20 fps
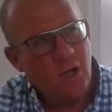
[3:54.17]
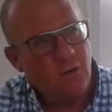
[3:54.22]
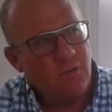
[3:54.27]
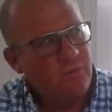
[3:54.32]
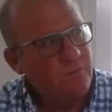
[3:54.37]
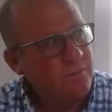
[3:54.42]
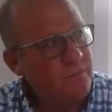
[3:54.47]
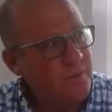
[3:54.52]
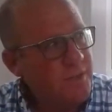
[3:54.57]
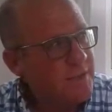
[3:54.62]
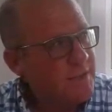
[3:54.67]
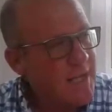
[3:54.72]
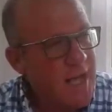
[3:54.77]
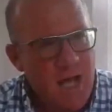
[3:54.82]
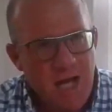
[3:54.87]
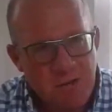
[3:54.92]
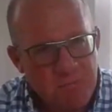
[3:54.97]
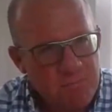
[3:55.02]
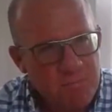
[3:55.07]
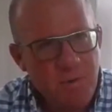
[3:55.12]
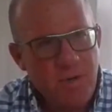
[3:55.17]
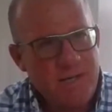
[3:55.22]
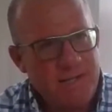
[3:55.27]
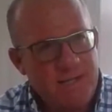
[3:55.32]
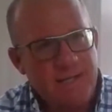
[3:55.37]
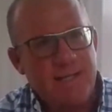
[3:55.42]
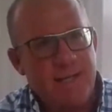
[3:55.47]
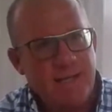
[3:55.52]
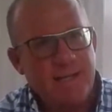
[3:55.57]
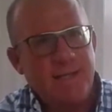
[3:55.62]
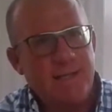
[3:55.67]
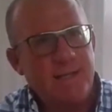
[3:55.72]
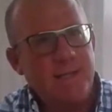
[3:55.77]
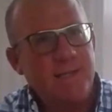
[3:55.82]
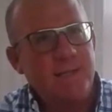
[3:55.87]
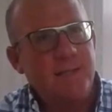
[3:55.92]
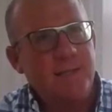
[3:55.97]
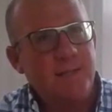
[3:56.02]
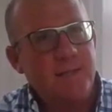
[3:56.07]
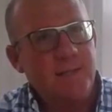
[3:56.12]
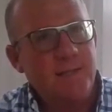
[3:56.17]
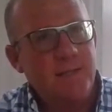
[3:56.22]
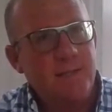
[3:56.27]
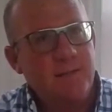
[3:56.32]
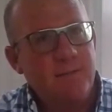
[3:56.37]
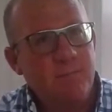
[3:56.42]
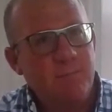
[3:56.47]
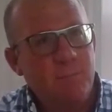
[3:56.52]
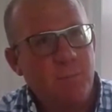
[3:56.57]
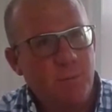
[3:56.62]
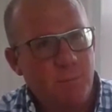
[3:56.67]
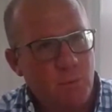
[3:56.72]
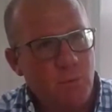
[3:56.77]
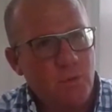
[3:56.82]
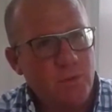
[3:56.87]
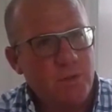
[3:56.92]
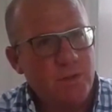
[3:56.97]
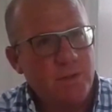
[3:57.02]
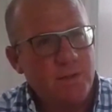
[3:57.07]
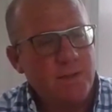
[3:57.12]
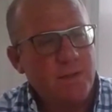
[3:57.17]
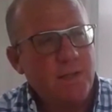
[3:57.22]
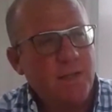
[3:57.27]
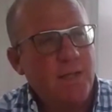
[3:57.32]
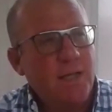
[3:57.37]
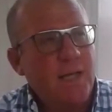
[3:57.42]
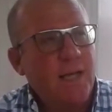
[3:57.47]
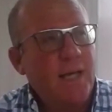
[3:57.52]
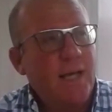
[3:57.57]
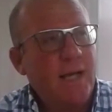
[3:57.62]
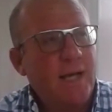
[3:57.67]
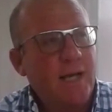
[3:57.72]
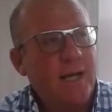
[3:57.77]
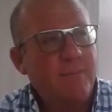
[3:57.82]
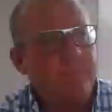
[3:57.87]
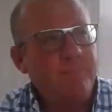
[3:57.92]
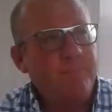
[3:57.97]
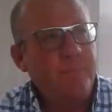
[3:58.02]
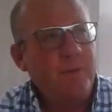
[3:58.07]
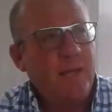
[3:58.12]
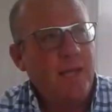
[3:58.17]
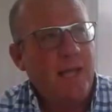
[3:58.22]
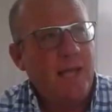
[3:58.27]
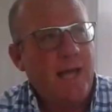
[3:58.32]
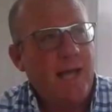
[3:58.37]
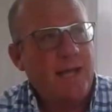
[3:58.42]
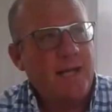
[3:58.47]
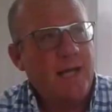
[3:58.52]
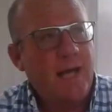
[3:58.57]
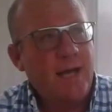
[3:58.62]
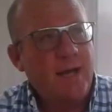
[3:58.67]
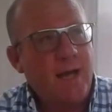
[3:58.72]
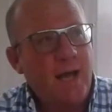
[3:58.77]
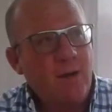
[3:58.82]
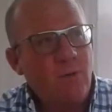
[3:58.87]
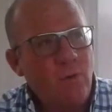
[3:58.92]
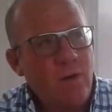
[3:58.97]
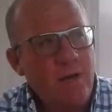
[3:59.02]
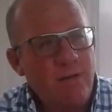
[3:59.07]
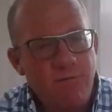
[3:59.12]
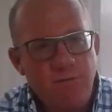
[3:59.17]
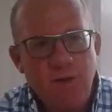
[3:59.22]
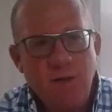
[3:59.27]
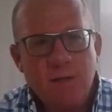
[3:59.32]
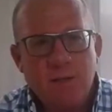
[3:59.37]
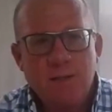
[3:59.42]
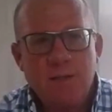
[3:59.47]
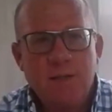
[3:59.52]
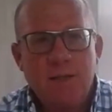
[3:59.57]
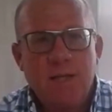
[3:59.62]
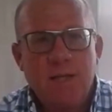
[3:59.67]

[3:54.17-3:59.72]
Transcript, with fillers: of just unprecedented proportions. Um, and I, I really feel